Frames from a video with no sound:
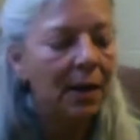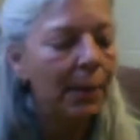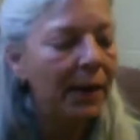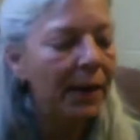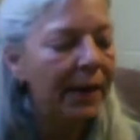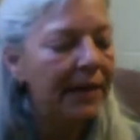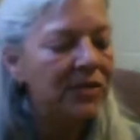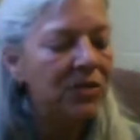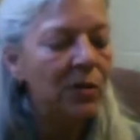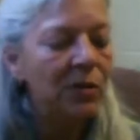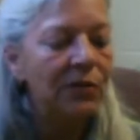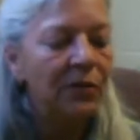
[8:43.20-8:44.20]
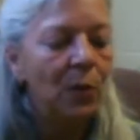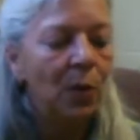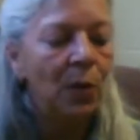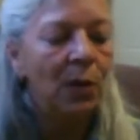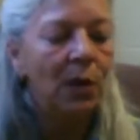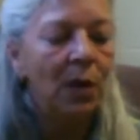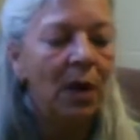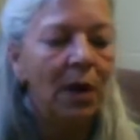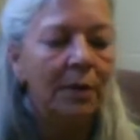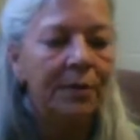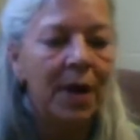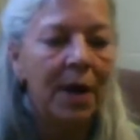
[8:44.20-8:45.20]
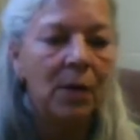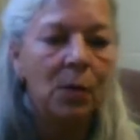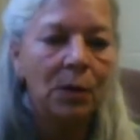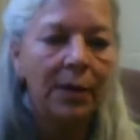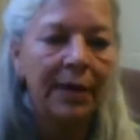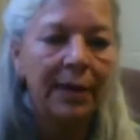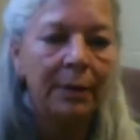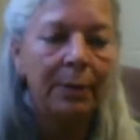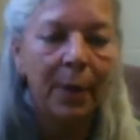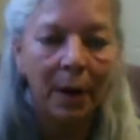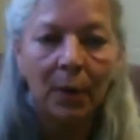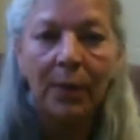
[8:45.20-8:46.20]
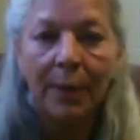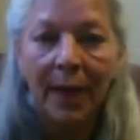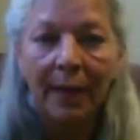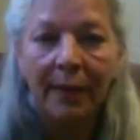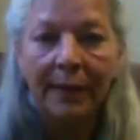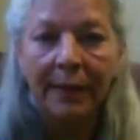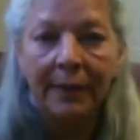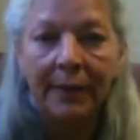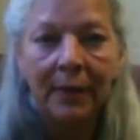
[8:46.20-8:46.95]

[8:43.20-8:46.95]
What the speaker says: but it's good for not only bug repellent,